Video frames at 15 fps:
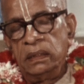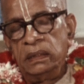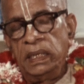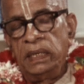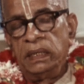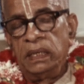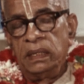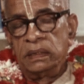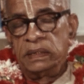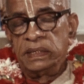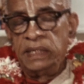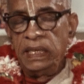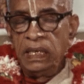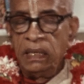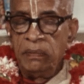the, the
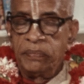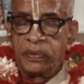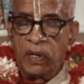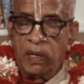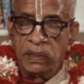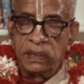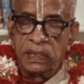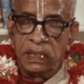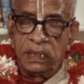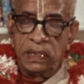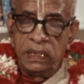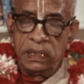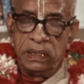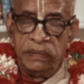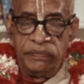seeing process
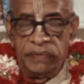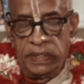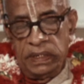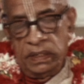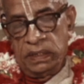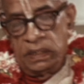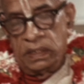is different.